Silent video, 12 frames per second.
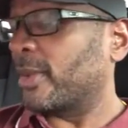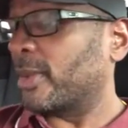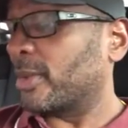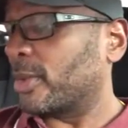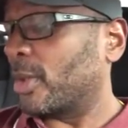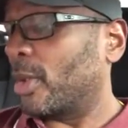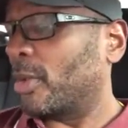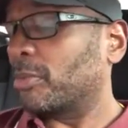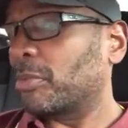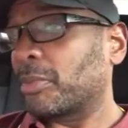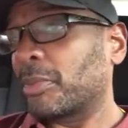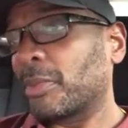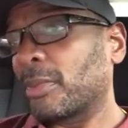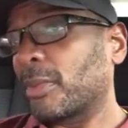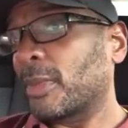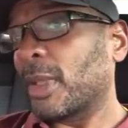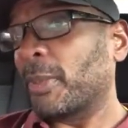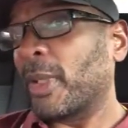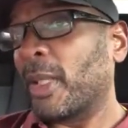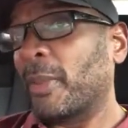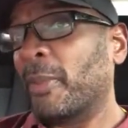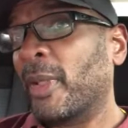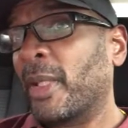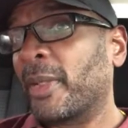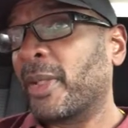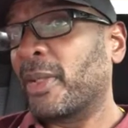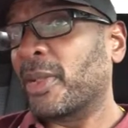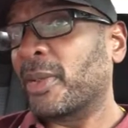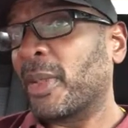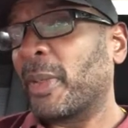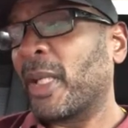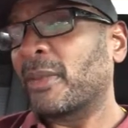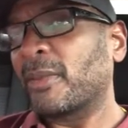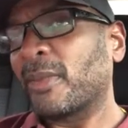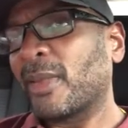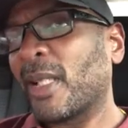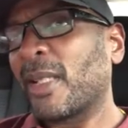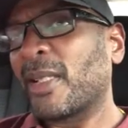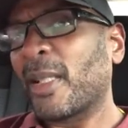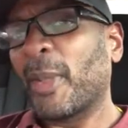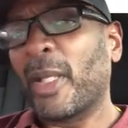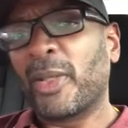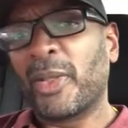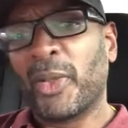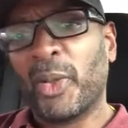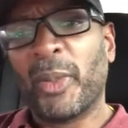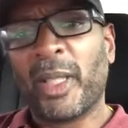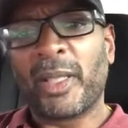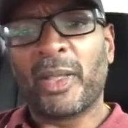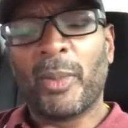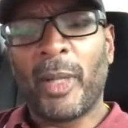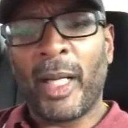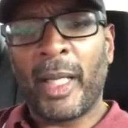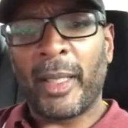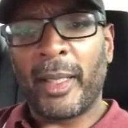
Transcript: So about a month goes, I'd say about 2 months go by,